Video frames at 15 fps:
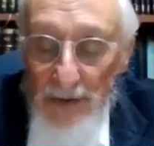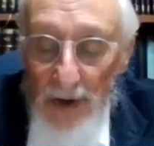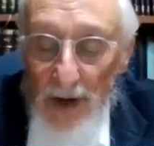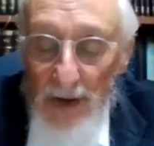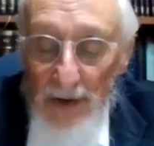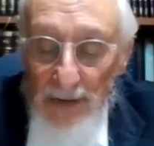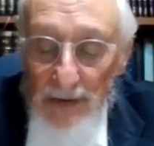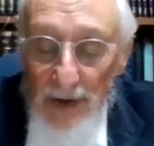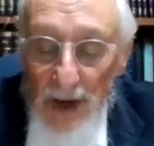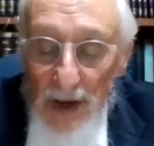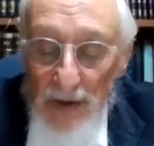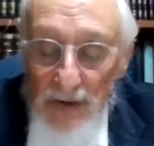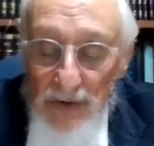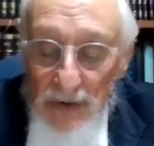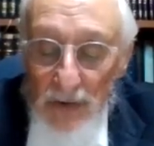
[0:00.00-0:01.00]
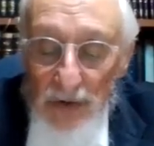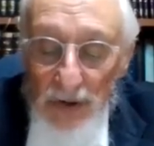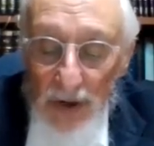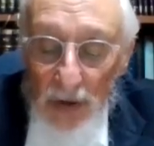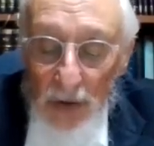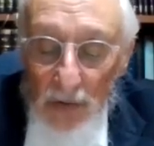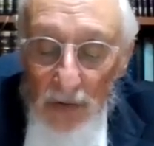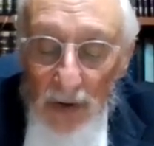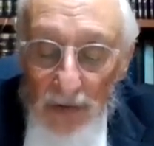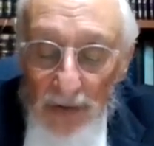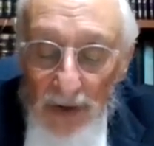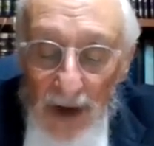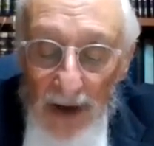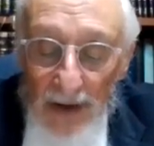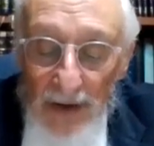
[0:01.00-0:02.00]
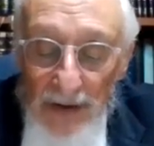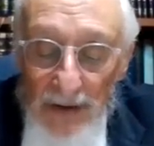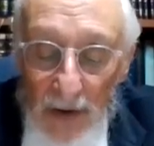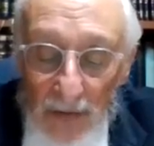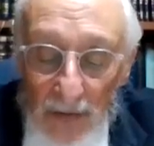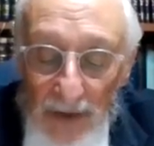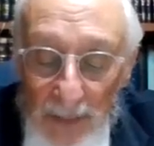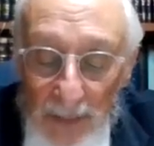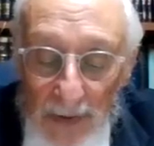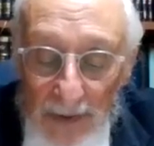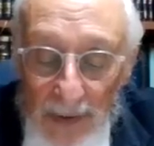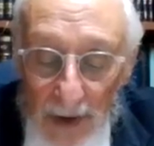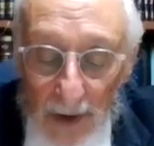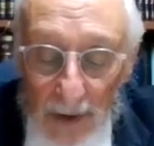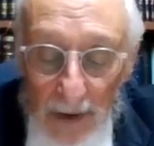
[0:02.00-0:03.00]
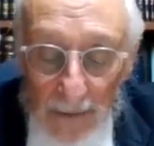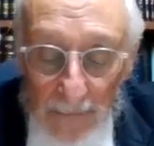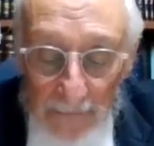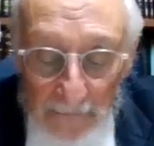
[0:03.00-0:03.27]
Zu shekulo tchelis loti pater